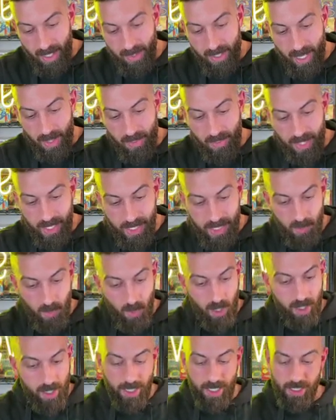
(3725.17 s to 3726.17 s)
Now, this
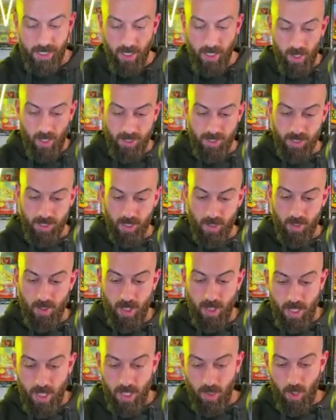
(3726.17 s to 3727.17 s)
one is also
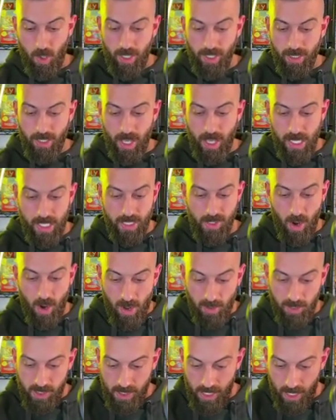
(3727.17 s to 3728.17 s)
looking like it's
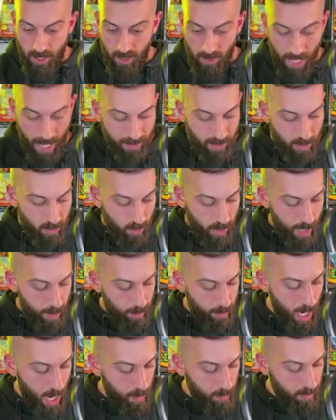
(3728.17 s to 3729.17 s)
off center, left to right.
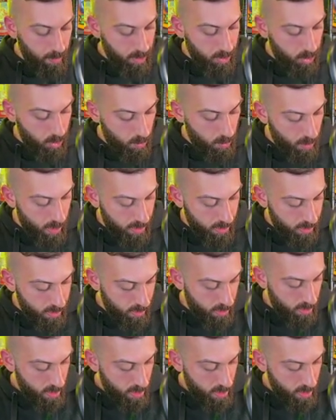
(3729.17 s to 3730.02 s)
Probably too much